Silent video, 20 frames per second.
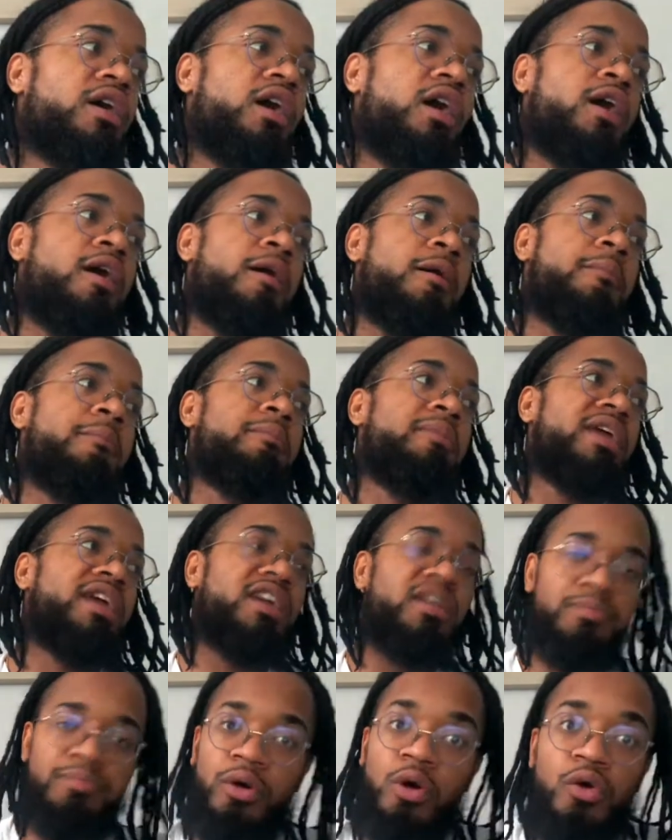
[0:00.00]
it
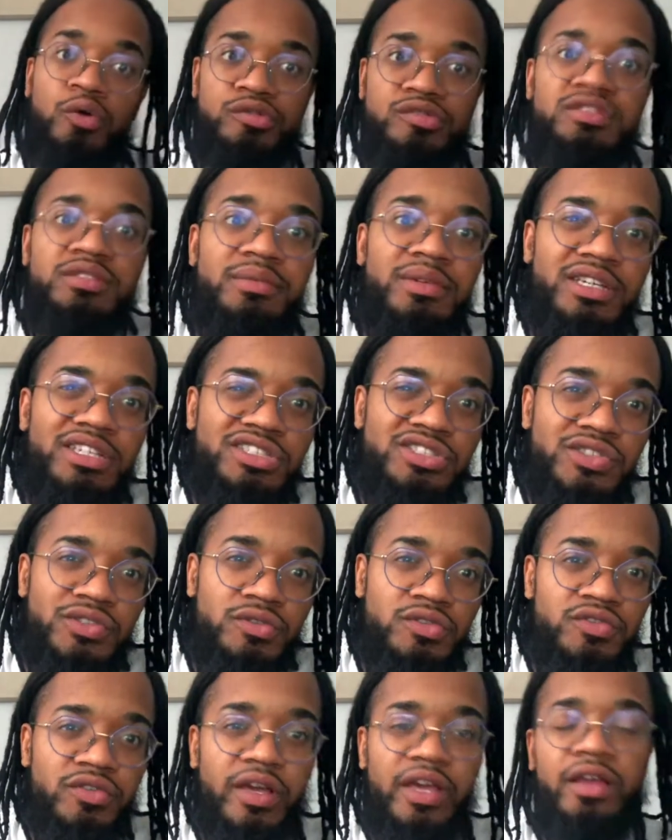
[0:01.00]
can pose some
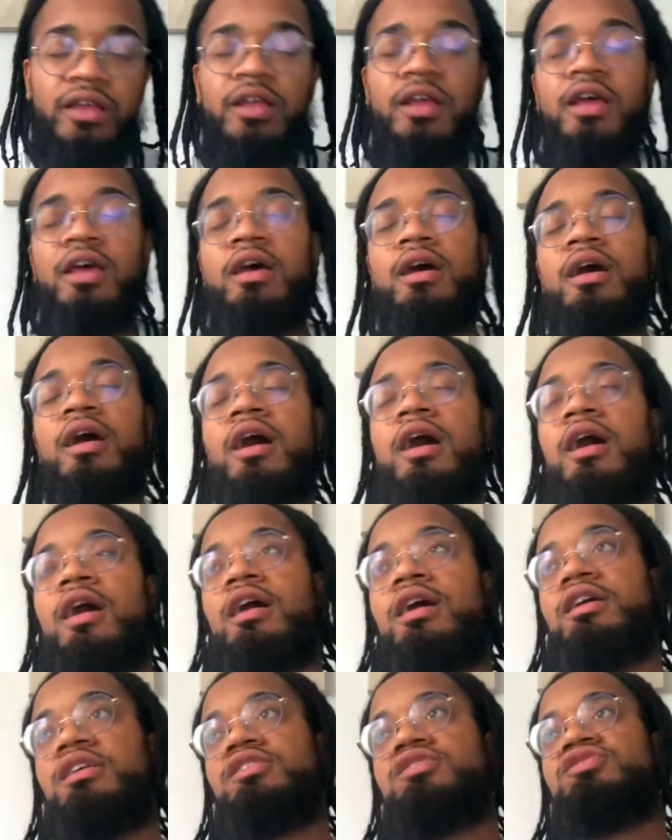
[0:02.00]
issues, right?
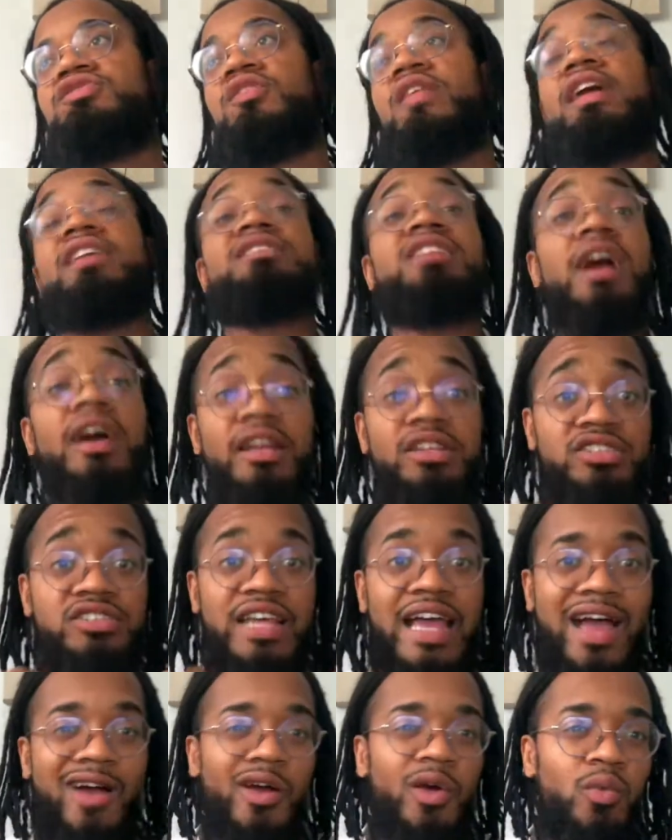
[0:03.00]
So that's kind of just
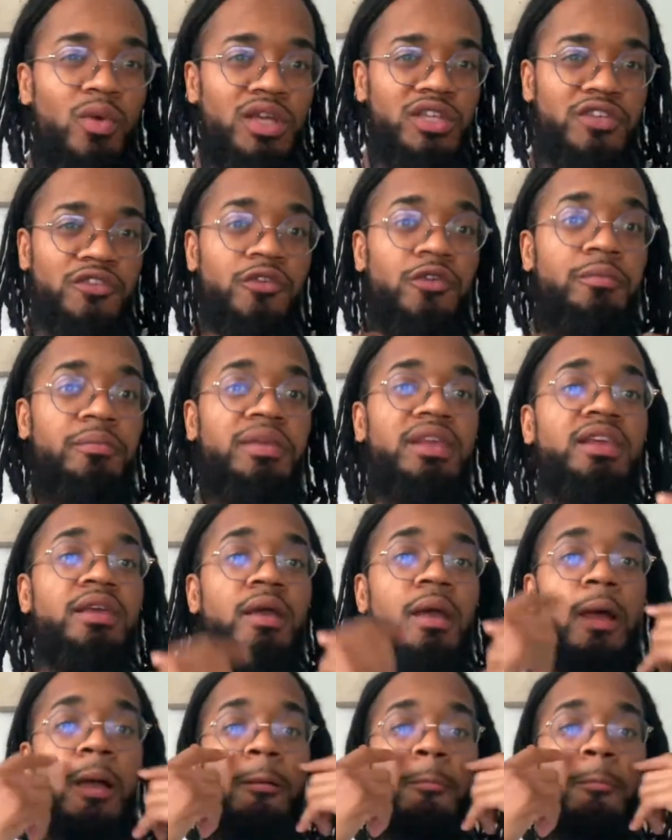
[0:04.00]
how it was for me.